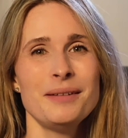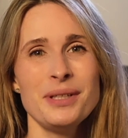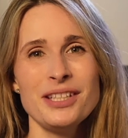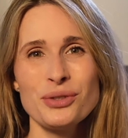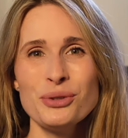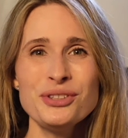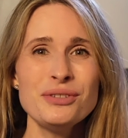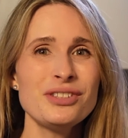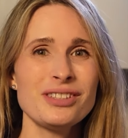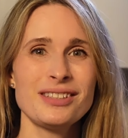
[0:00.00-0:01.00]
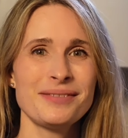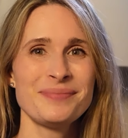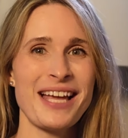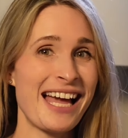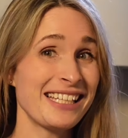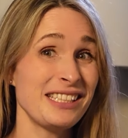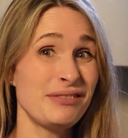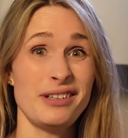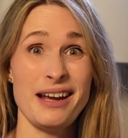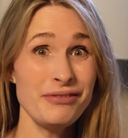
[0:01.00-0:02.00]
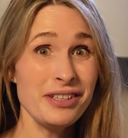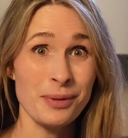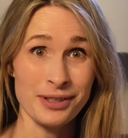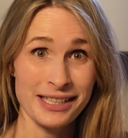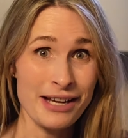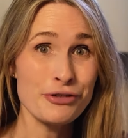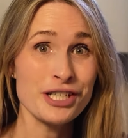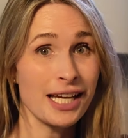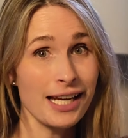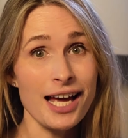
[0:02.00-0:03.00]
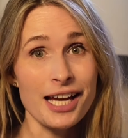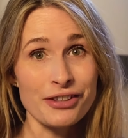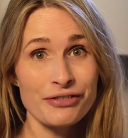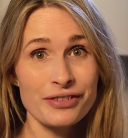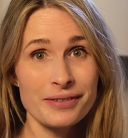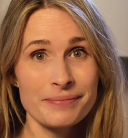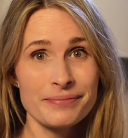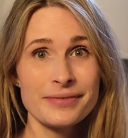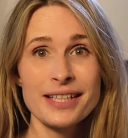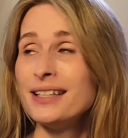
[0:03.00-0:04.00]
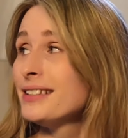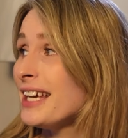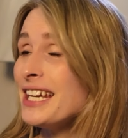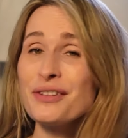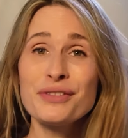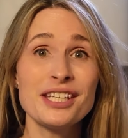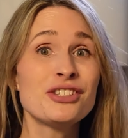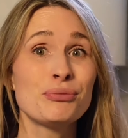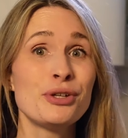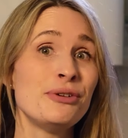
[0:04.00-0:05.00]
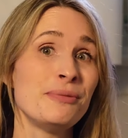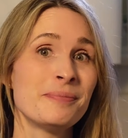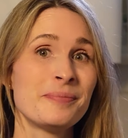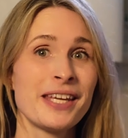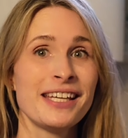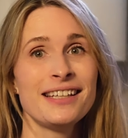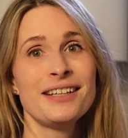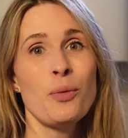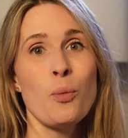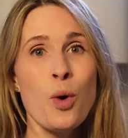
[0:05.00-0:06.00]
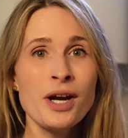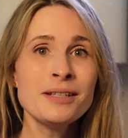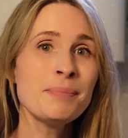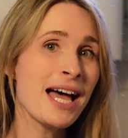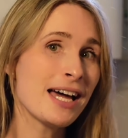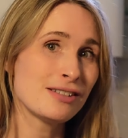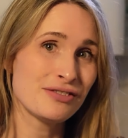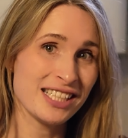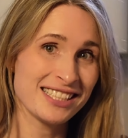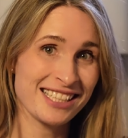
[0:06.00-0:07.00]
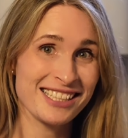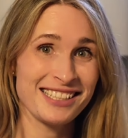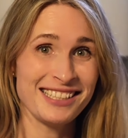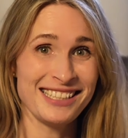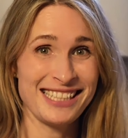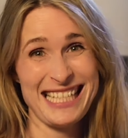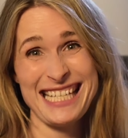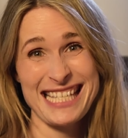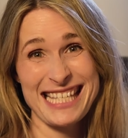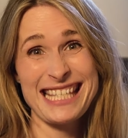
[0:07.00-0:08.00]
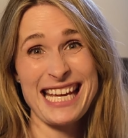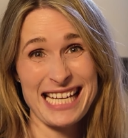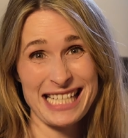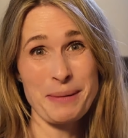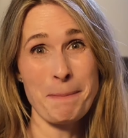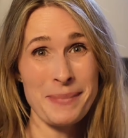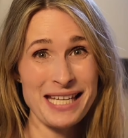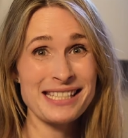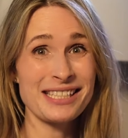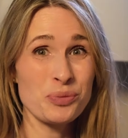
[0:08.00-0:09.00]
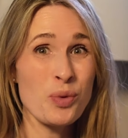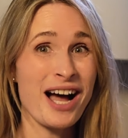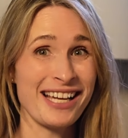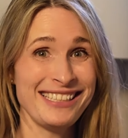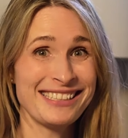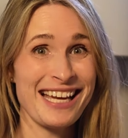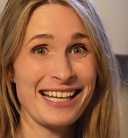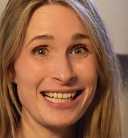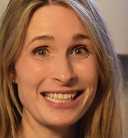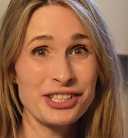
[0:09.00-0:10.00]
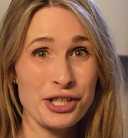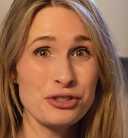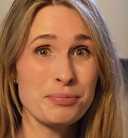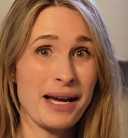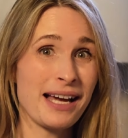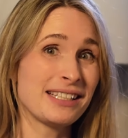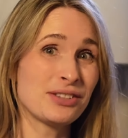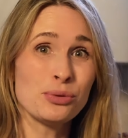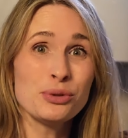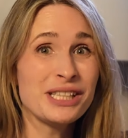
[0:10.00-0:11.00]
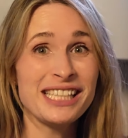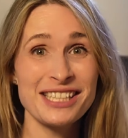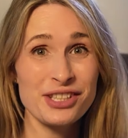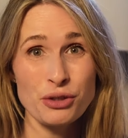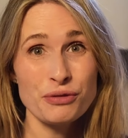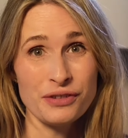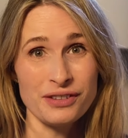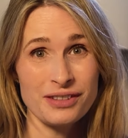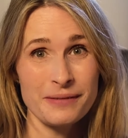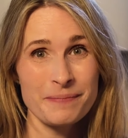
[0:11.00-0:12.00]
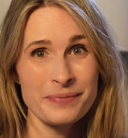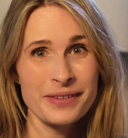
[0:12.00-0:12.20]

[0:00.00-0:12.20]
But it's also just handy for everyone in everyday life. Take this room. One pair of these curtains is 6 meters wide and goes behind all these sofas.